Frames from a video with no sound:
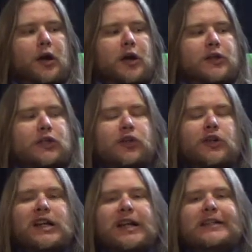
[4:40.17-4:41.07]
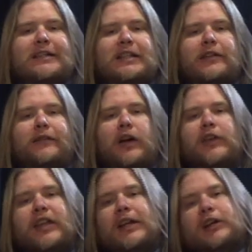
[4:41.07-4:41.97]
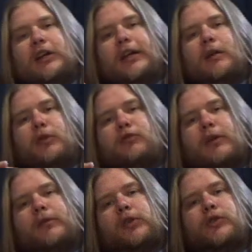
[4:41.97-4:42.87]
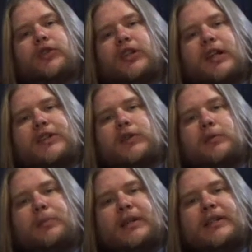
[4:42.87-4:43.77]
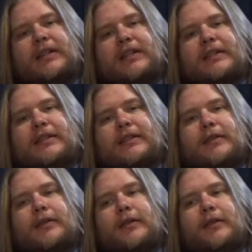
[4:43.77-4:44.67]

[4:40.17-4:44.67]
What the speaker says: a certain idea of how the internet would revolutionize their business